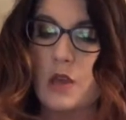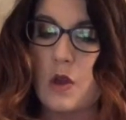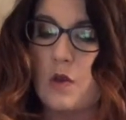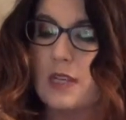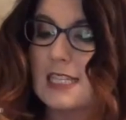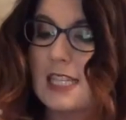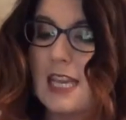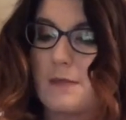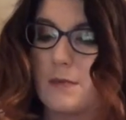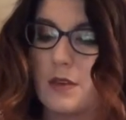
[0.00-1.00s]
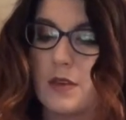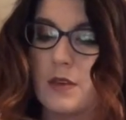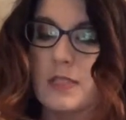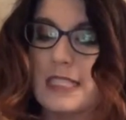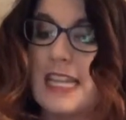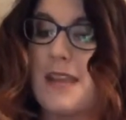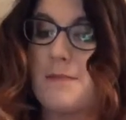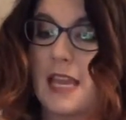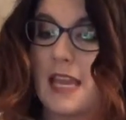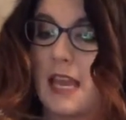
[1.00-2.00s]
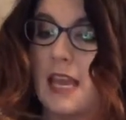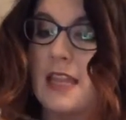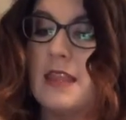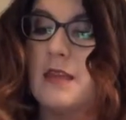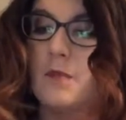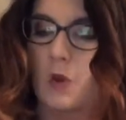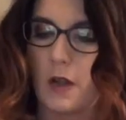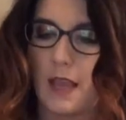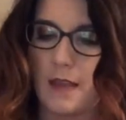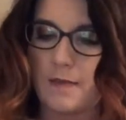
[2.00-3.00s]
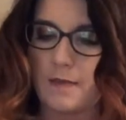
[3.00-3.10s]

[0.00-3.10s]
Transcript: Go to sleep. You'll see me in the morning."